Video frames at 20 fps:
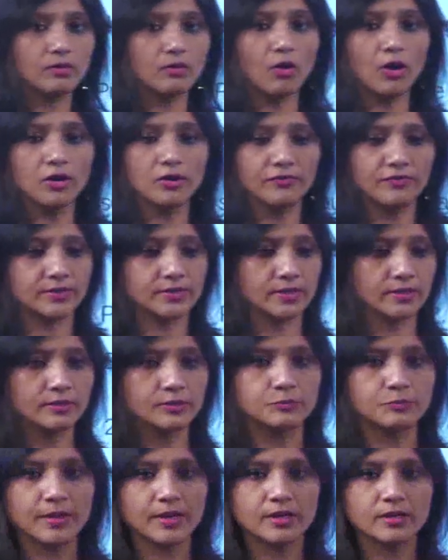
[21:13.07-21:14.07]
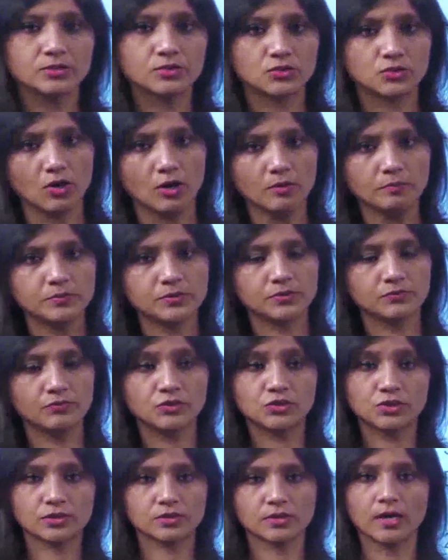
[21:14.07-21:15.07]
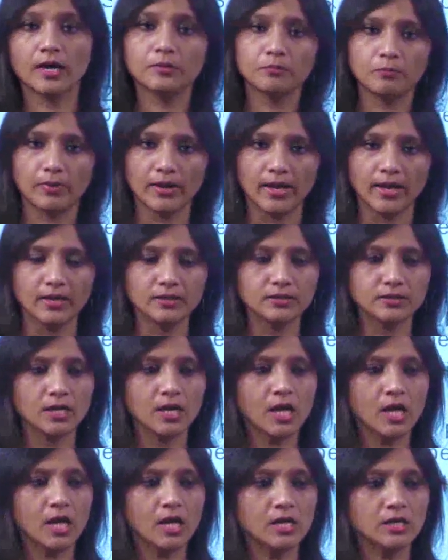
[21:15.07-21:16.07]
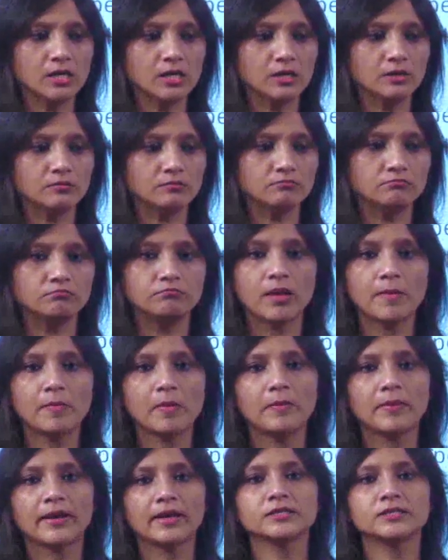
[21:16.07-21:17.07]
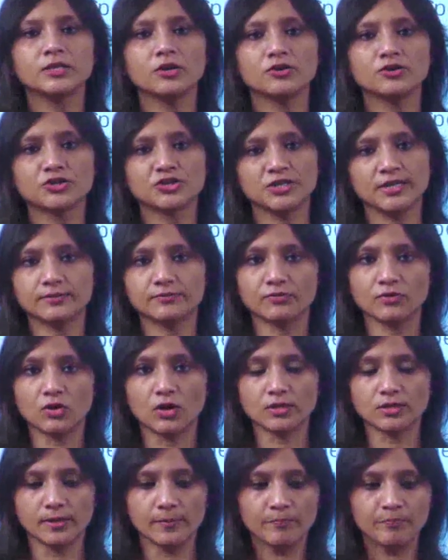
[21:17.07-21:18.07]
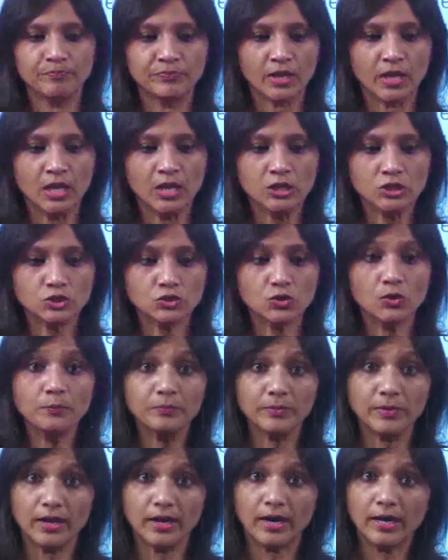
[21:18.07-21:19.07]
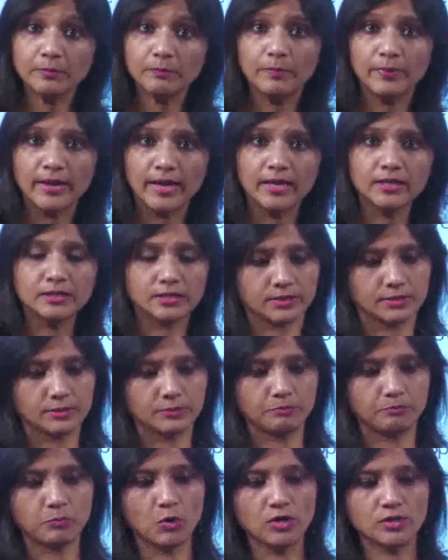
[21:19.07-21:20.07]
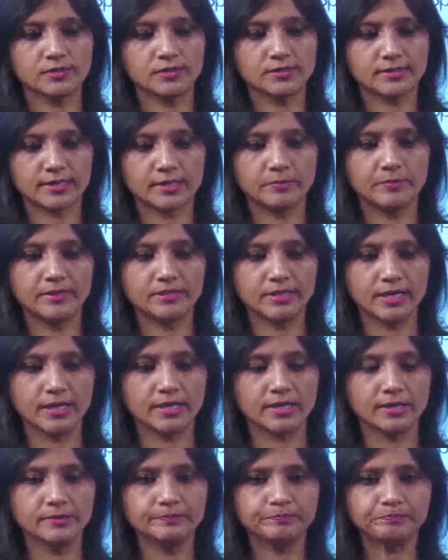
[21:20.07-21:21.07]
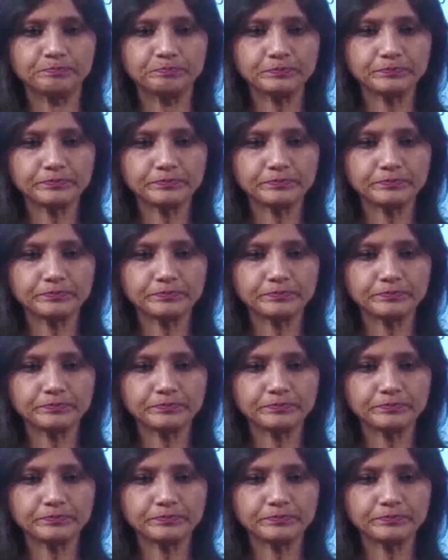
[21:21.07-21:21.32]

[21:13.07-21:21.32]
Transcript: all of a sudden the speaker stops, which is unplanned, maybe because he or she has forgotten. So, unplanned pauses can be taken